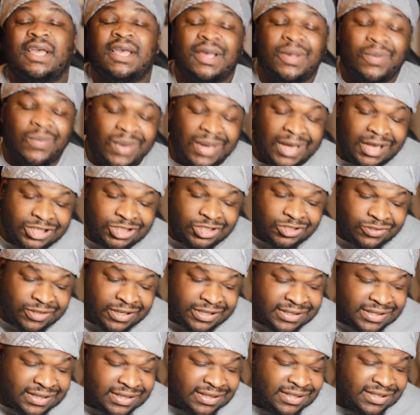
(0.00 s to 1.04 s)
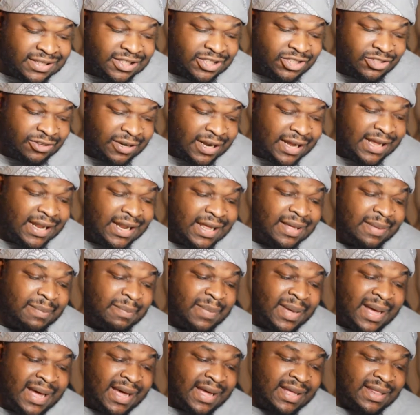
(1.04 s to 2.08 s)
We got tricked into trading
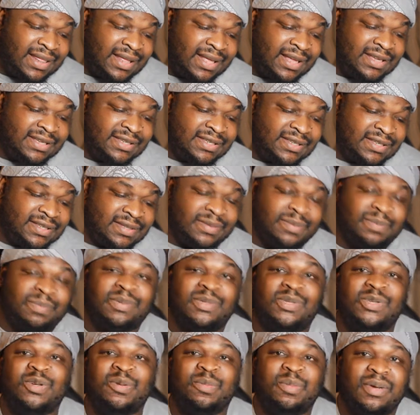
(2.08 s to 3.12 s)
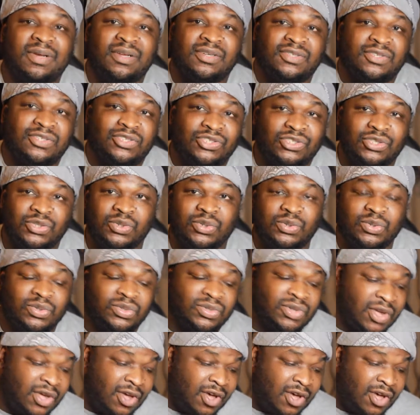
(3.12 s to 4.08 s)
back these two pairs of shoes